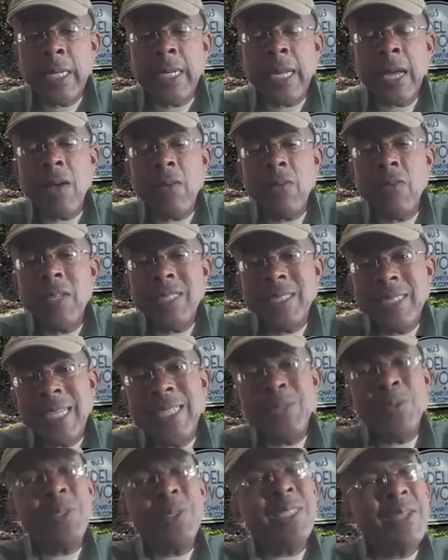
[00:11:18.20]
Now, this
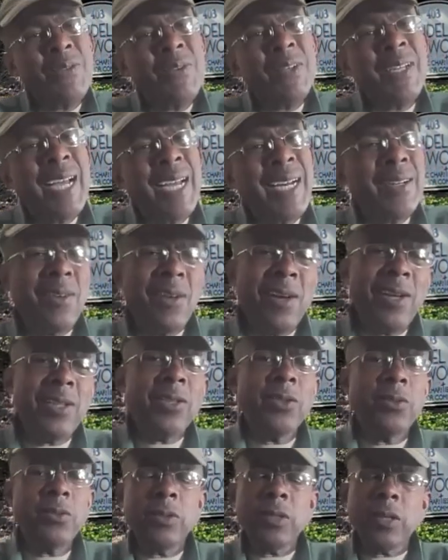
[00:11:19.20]
led to a different kind of
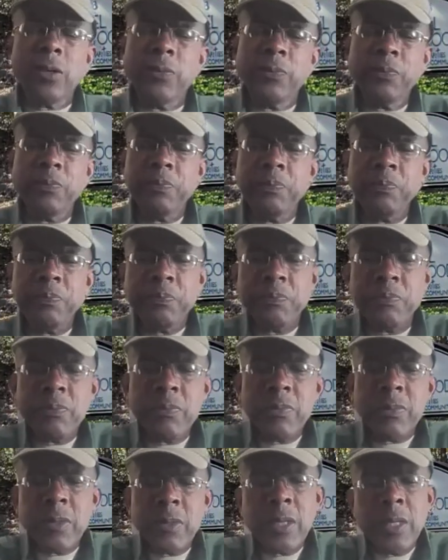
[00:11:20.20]
lawsuit, though.
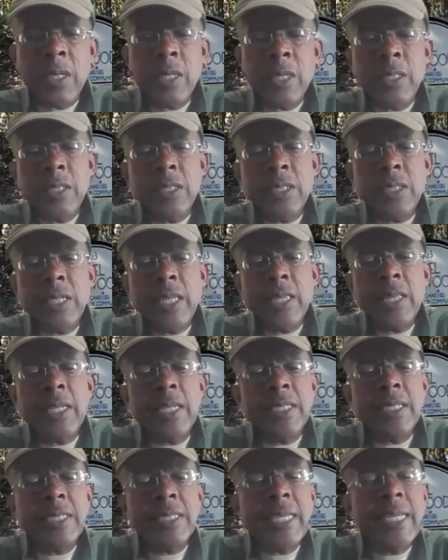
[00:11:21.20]
You see, the
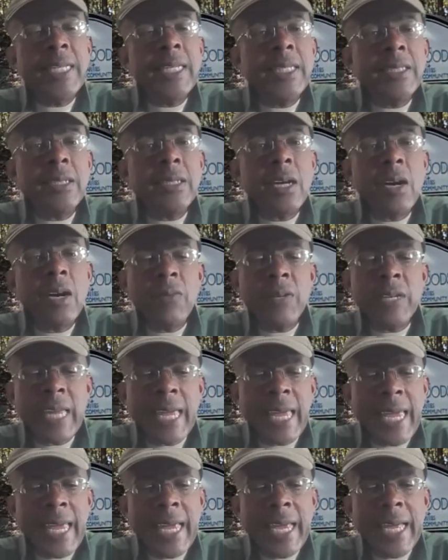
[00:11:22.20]
descendants of an
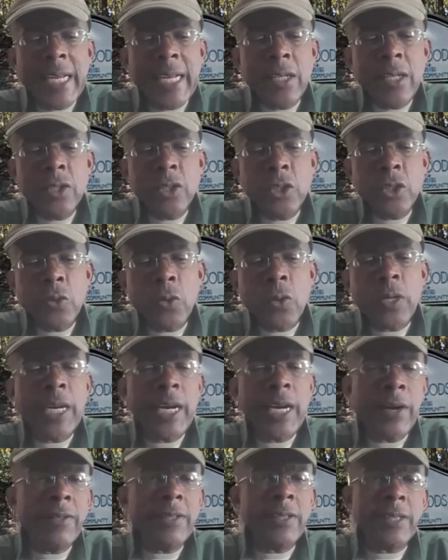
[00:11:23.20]
Anne Short
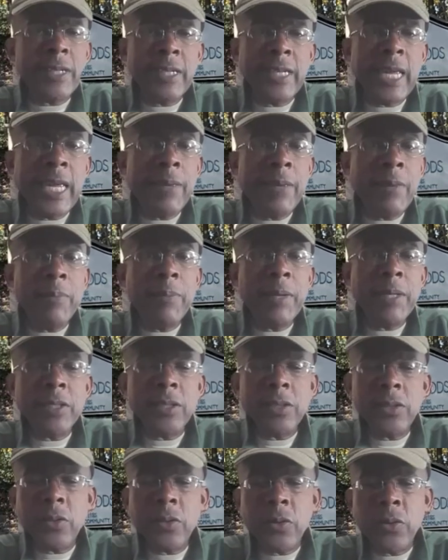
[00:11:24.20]
Harrington, a name I
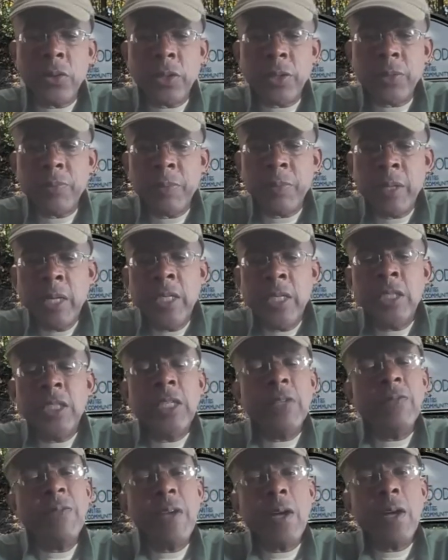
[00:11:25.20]
mentioned earlier,
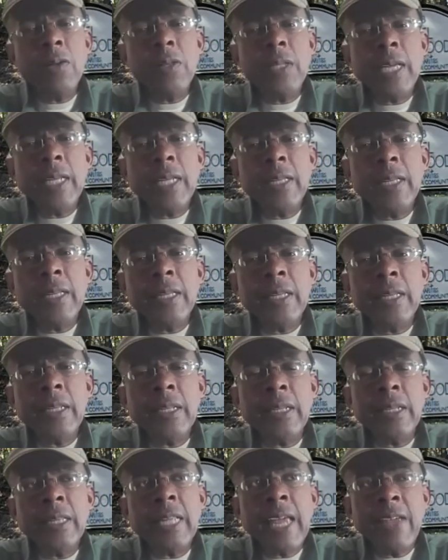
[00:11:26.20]
they felt
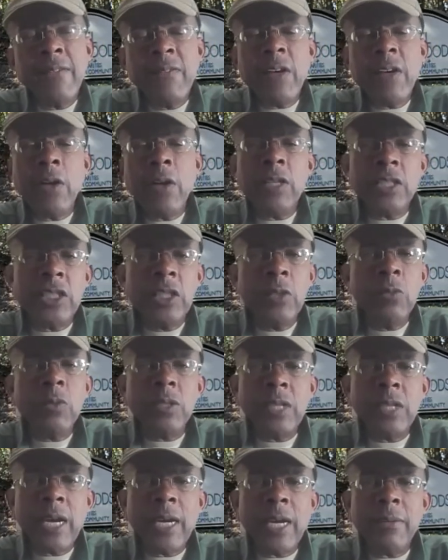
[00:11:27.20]
that she
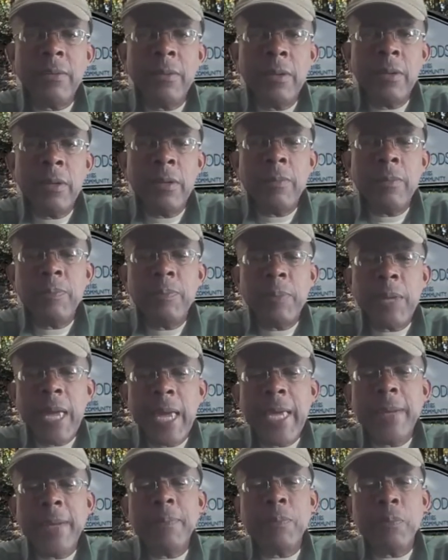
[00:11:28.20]
was not
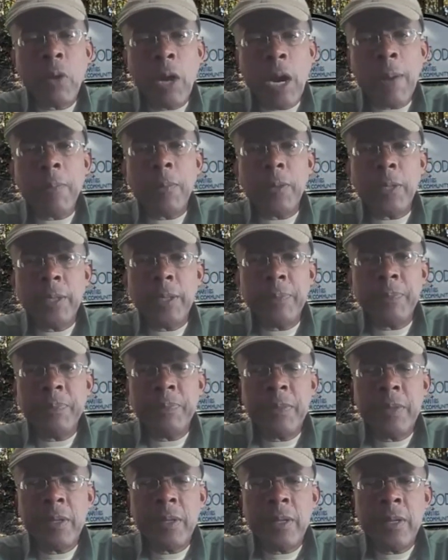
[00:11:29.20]
paid properly,
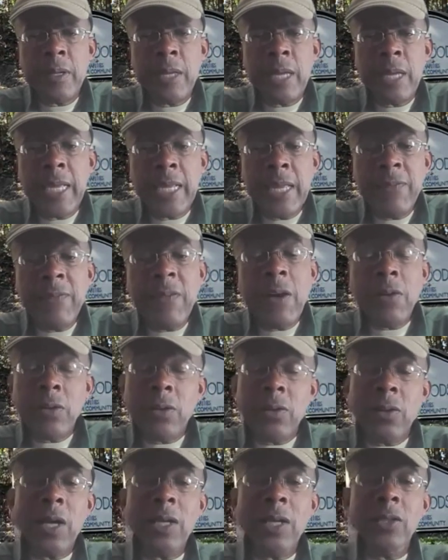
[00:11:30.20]
and they filed a
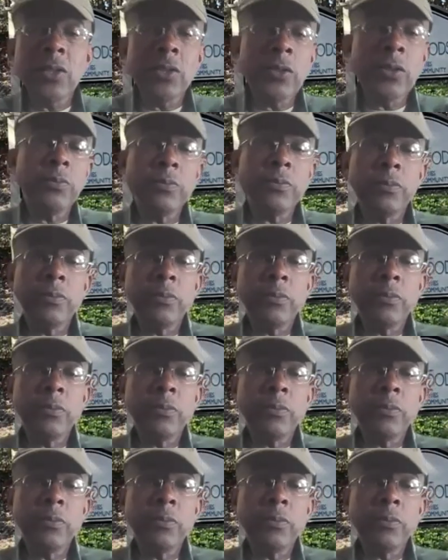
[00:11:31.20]
lawsuit.